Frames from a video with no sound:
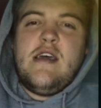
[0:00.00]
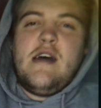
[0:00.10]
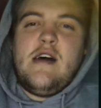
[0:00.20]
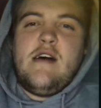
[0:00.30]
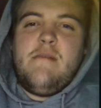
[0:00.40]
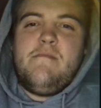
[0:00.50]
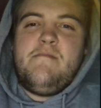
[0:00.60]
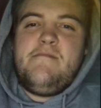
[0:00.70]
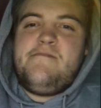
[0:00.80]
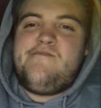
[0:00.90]
I'm
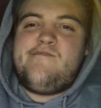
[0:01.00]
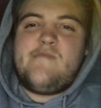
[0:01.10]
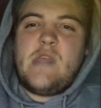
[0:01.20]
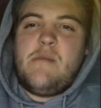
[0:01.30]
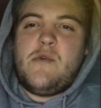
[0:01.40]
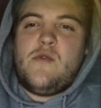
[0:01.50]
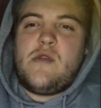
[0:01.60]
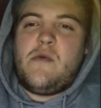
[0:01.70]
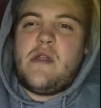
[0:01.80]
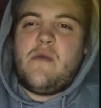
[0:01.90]
the
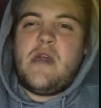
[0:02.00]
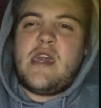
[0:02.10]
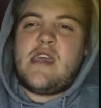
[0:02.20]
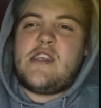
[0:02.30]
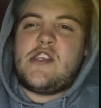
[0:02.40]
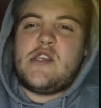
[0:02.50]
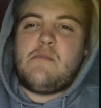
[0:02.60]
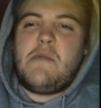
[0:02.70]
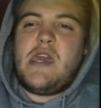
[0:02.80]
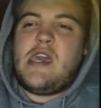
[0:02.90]
only one awake, it's just
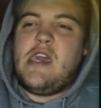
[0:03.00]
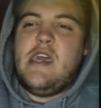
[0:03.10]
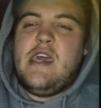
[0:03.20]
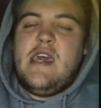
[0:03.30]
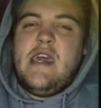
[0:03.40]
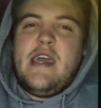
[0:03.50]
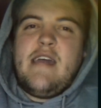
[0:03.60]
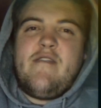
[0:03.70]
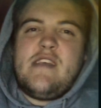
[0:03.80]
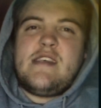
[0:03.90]
me, and
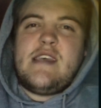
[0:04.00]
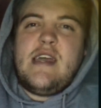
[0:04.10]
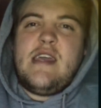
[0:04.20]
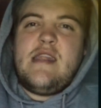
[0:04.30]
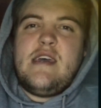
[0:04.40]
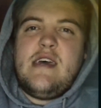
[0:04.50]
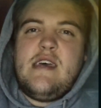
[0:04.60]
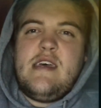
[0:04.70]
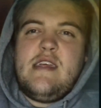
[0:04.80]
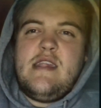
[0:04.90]
I've decided that
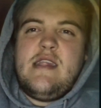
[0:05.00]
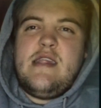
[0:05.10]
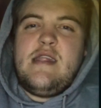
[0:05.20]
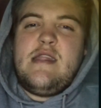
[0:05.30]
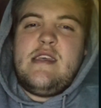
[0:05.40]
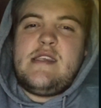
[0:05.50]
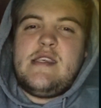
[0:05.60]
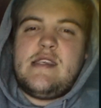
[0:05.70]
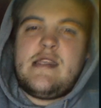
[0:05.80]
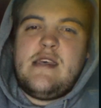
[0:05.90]
this
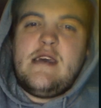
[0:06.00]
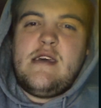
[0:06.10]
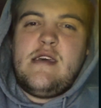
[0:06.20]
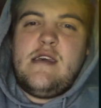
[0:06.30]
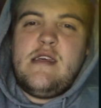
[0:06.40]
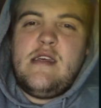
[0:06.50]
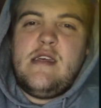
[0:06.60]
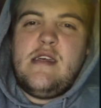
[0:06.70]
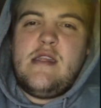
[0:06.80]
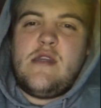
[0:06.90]
is the
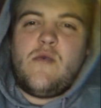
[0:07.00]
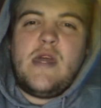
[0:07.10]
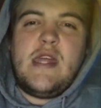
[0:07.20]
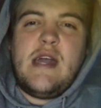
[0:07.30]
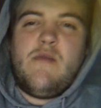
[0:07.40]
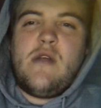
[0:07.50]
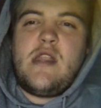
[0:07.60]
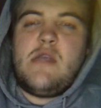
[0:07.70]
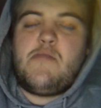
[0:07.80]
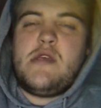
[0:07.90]
way that I
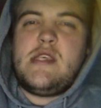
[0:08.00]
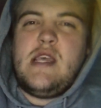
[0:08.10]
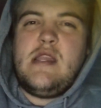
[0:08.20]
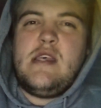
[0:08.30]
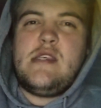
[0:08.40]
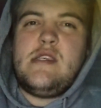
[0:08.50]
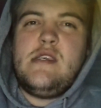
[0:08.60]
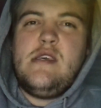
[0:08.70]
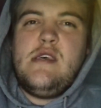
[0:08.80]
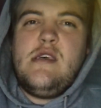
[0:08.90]
wanted to present this
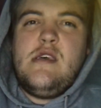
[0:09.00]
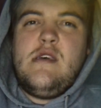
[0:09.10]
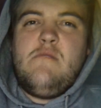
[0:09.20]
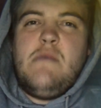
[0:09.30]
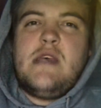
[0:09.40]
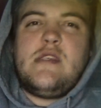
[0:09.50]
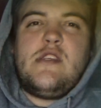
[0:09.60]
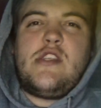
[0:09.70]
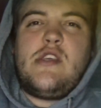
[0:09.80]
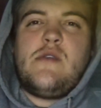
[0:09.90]

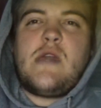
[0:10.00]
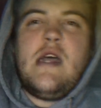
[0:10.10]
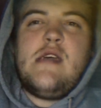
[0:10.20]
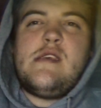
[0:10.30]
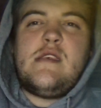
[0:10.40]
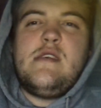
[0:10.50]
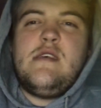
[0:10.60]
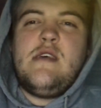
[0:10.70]
message to you guys.